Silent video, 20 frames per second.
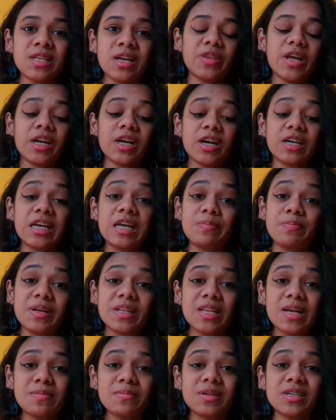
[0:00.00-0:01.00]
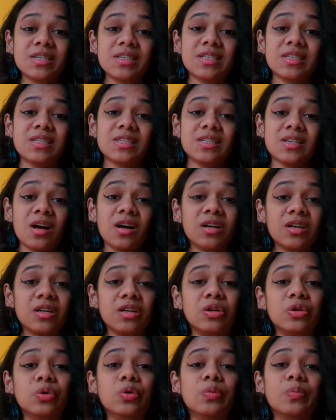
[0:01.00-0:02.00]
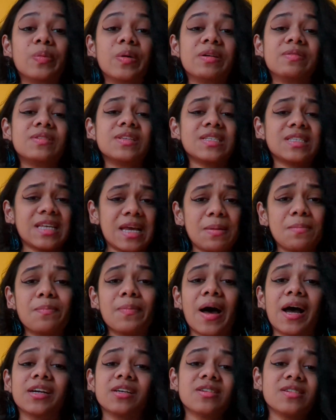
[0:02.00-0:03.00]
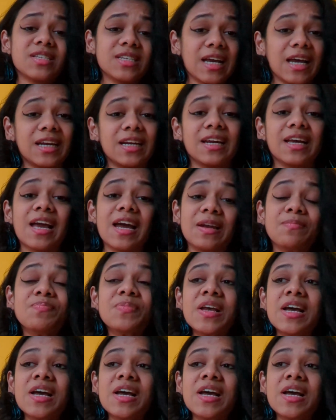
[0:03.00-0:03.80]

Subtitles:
that are keeping them in a stuck loop of the same patterns again and again.